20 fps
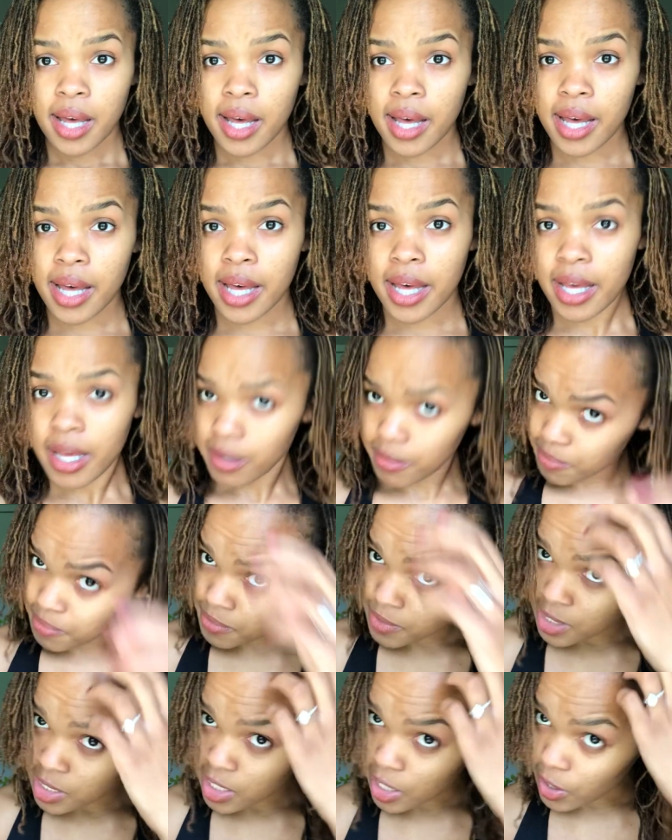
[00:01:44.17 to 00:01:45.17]

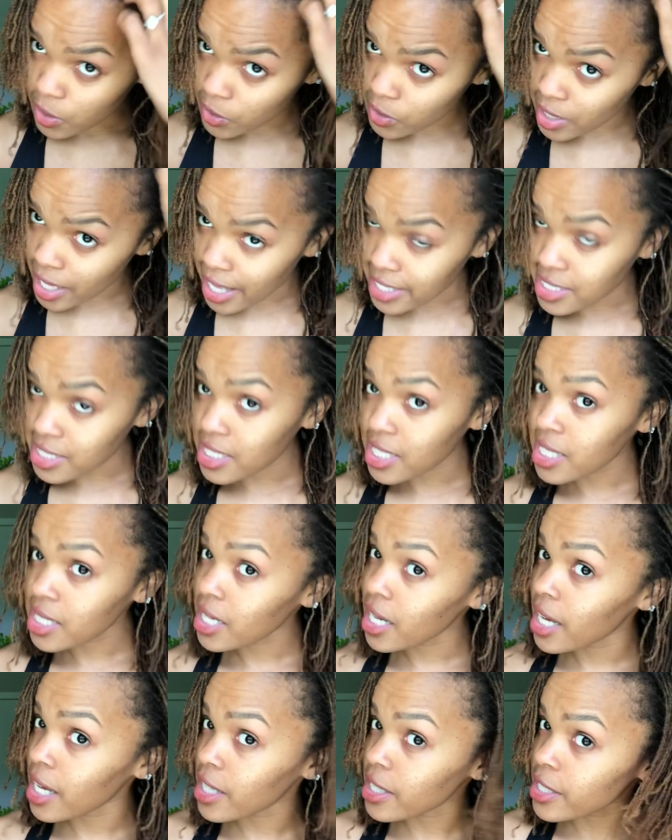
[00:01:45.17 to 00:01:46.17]
So that's the
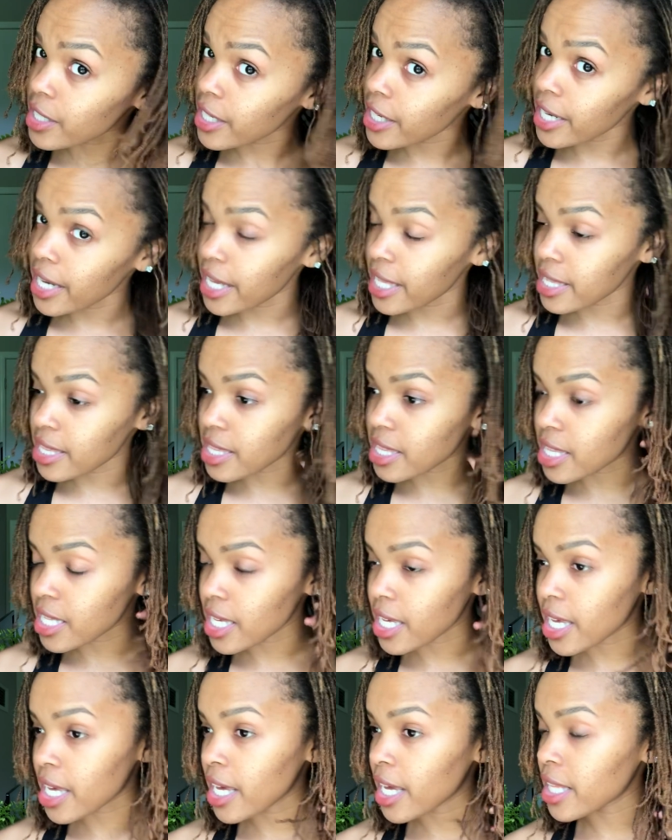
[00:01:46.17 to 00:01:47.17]
color. And
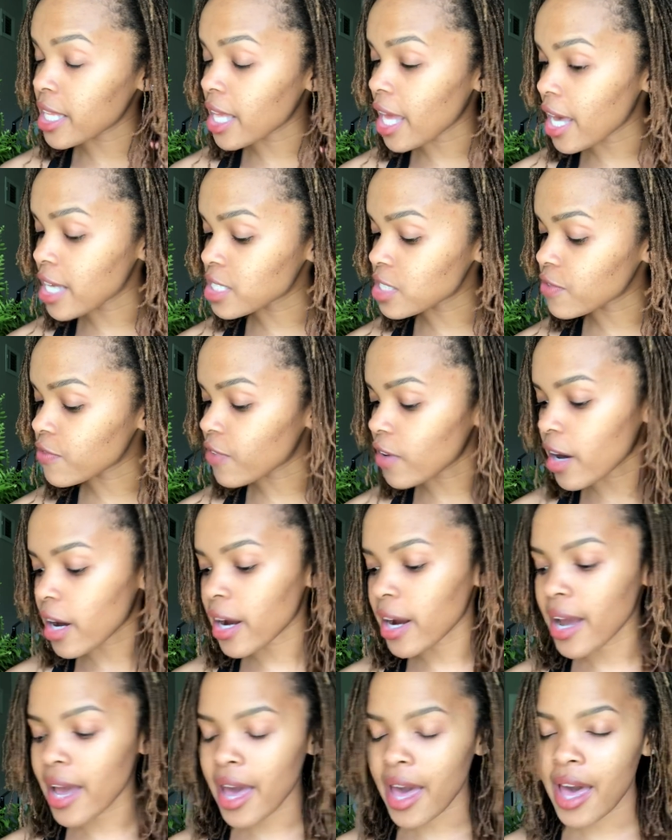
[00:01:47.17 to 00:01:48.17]
then as
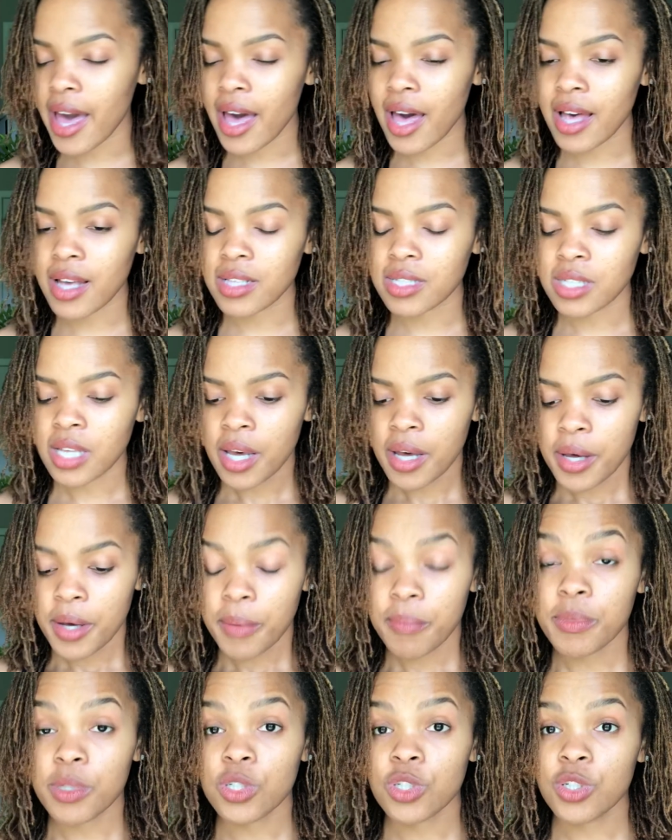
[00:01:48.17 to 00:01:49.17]
far as
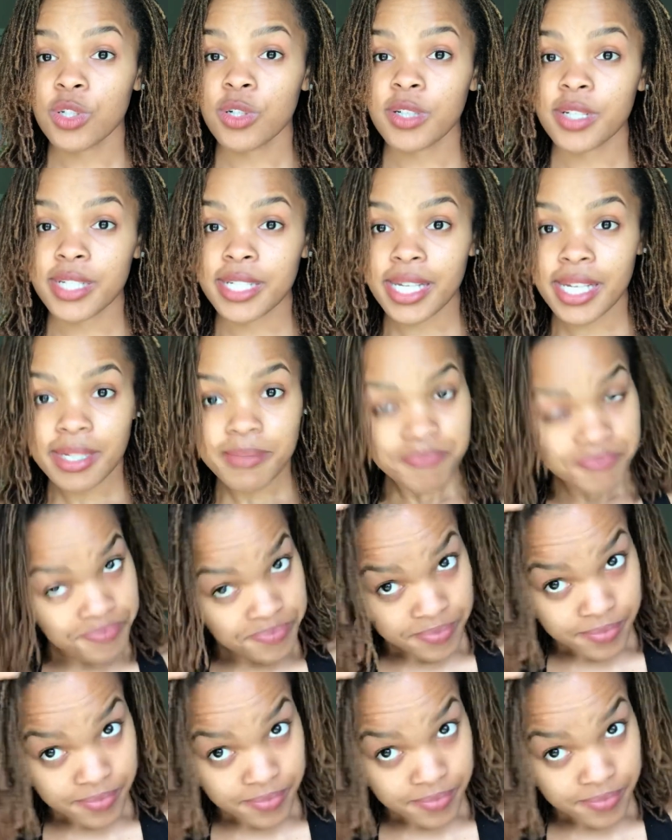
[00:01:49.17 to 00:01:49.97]
maturity,